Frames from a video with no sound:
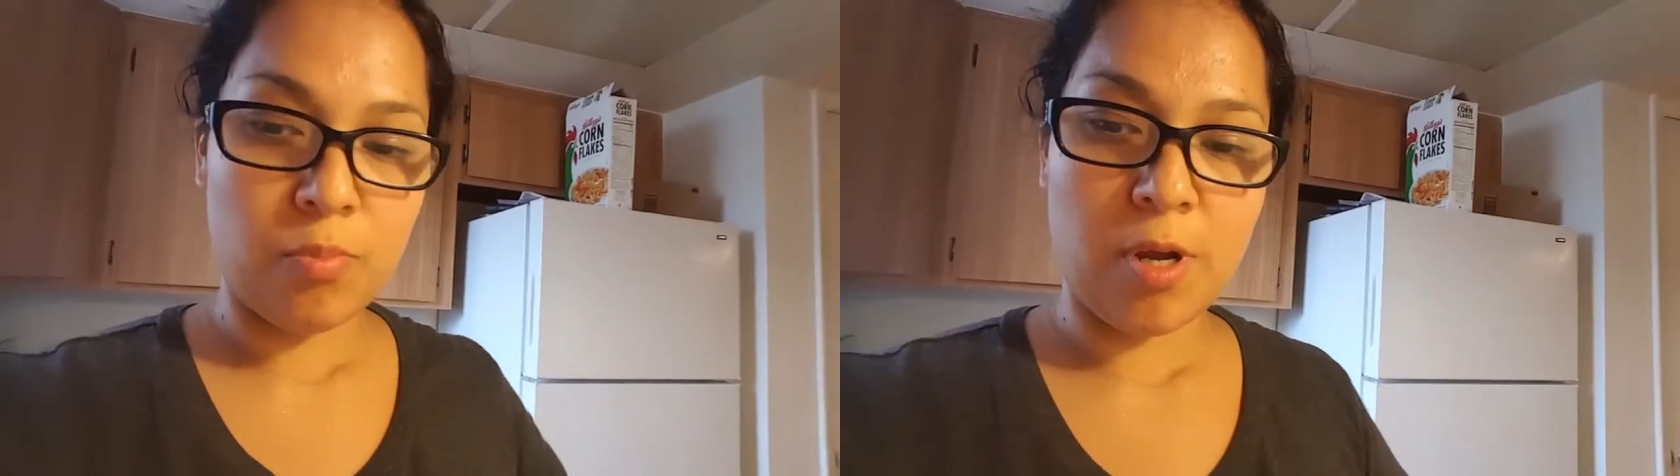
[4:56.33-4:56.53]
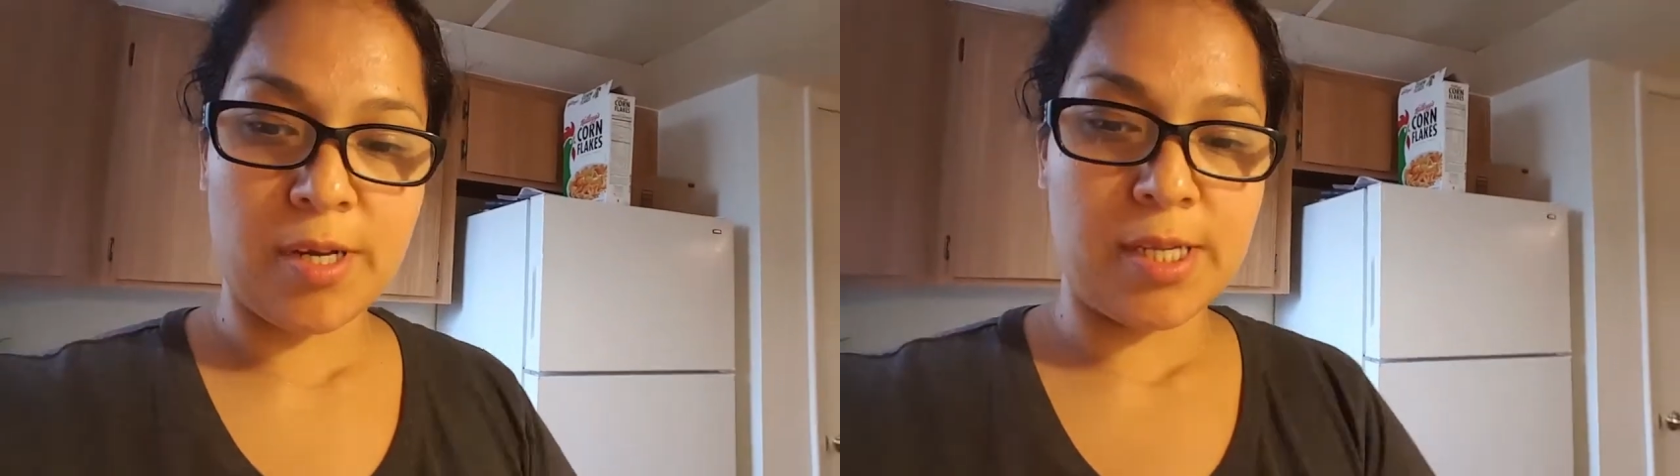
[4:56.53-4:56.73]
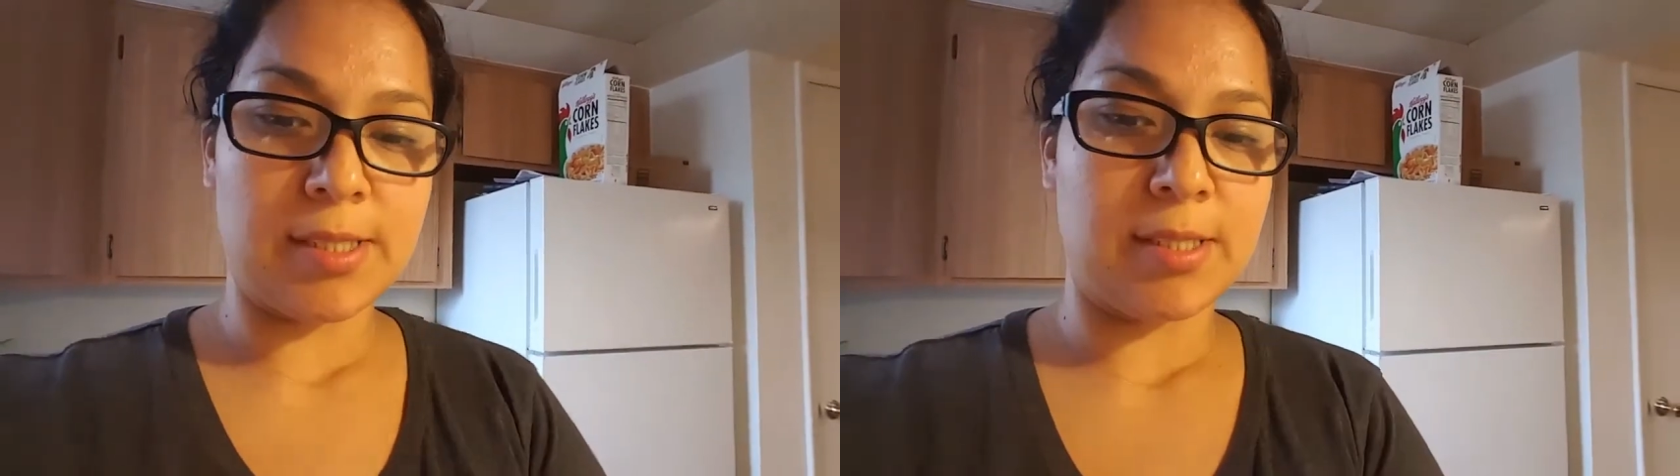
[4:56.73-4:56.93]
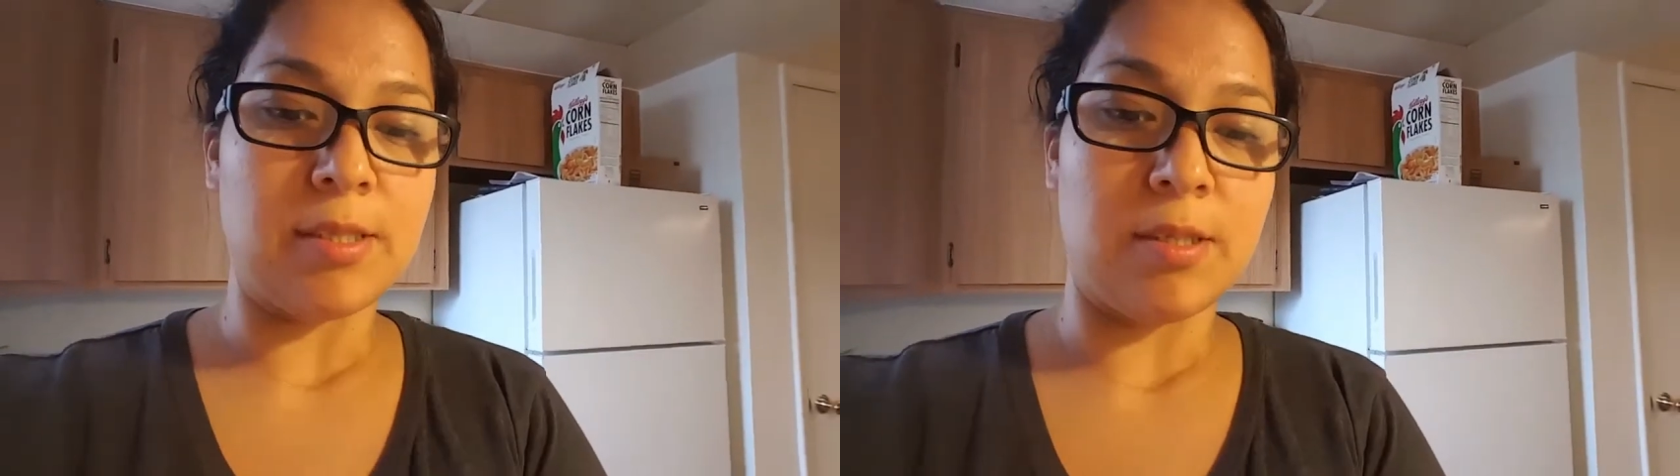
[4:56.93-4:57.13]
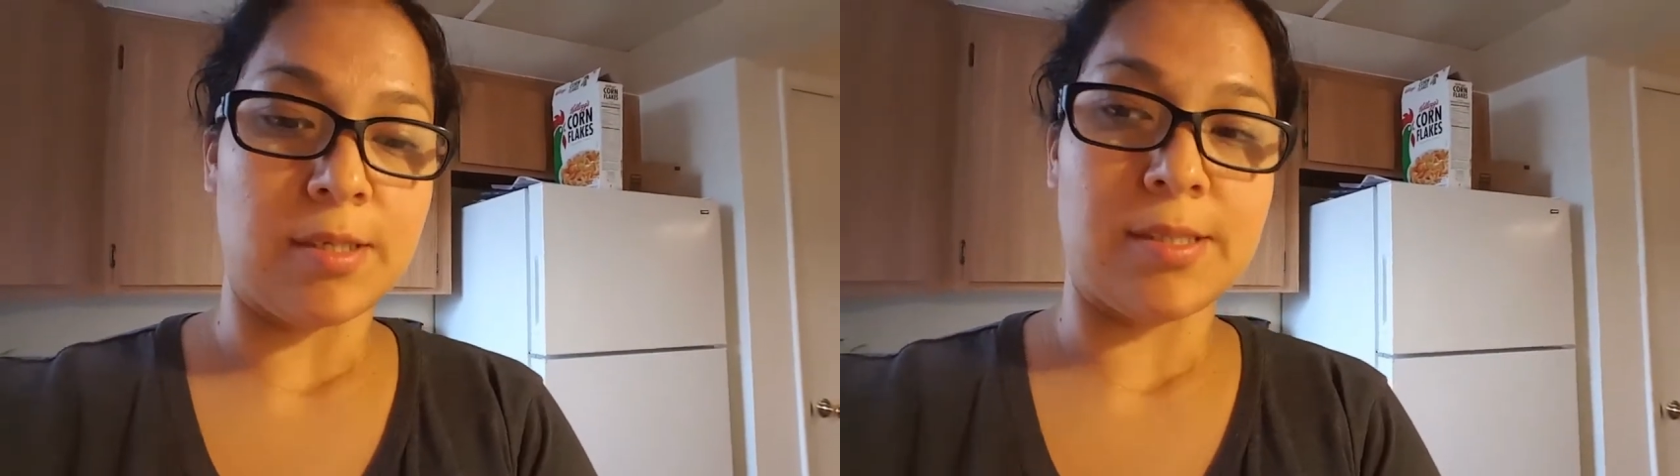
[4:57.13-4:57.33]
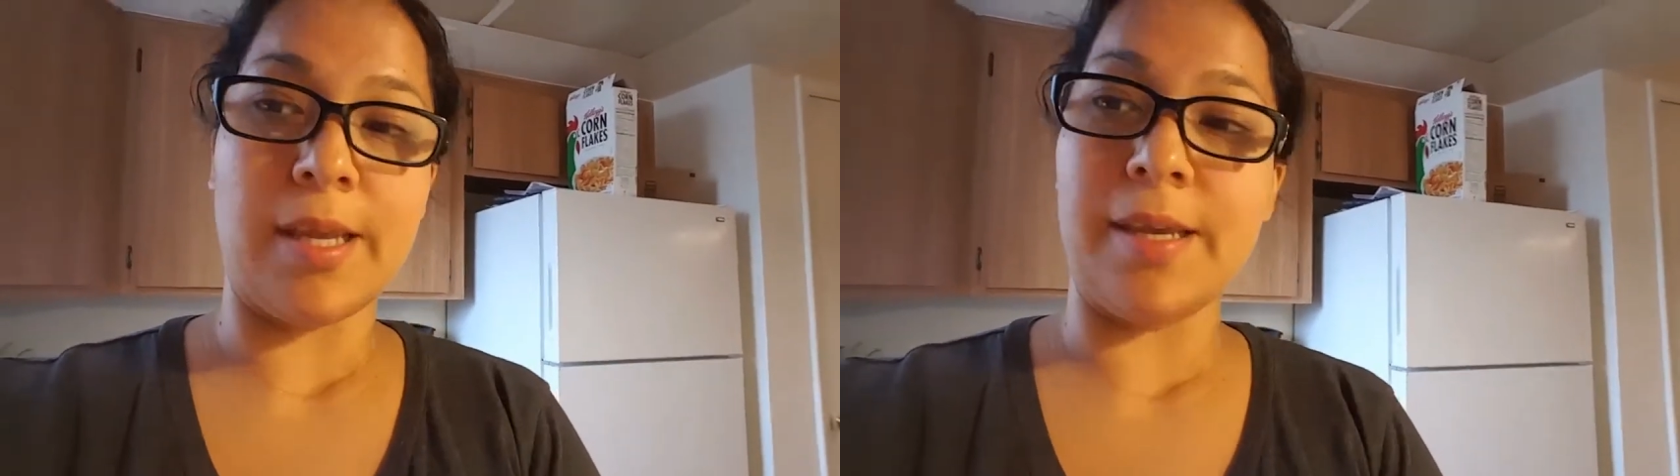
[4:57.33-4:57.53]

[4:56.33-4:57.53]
product looks